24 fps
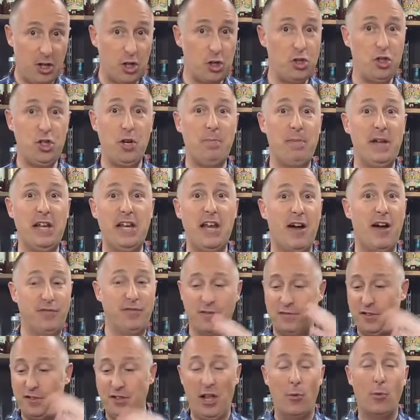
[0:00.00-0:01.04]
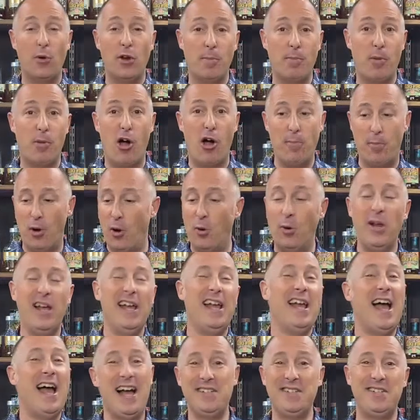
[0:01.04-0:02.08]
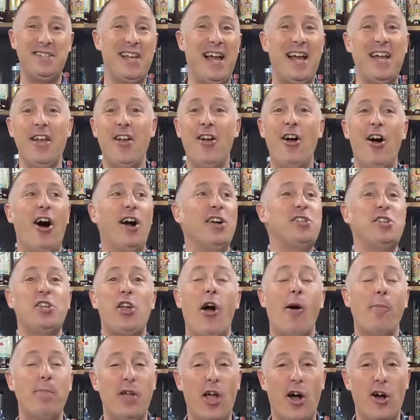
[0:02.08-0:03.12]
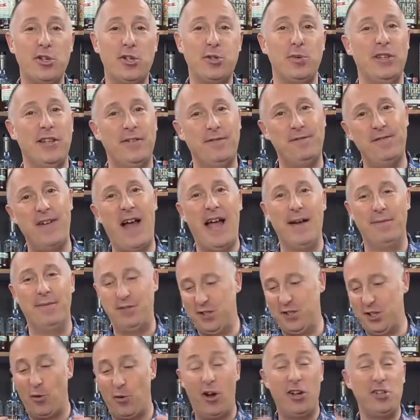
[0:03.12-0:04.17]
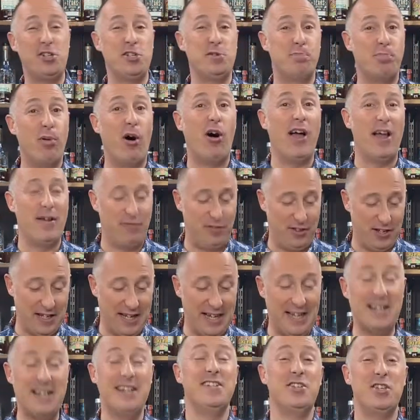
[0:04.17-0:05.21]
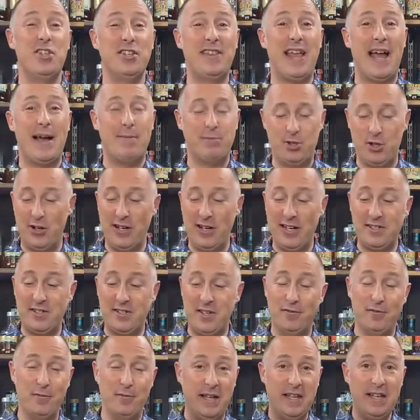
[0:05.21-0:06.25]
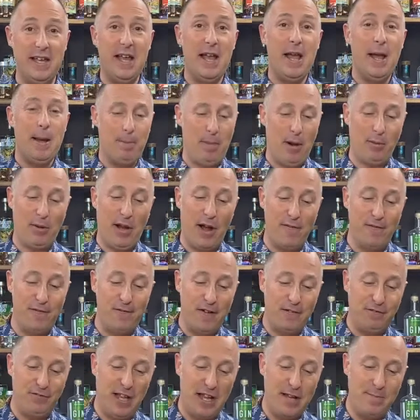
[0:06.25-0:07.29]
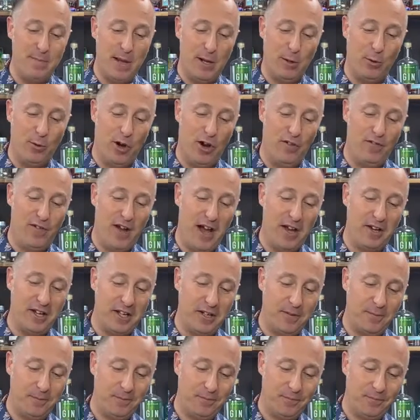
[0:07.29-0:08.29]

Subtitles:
Should be enough if you don't want to buy a bottle. As I say, I just can't be arsed with the faff. So I just buy everything in. It's damn sight easy for me. But I'm going 15 mil of honey.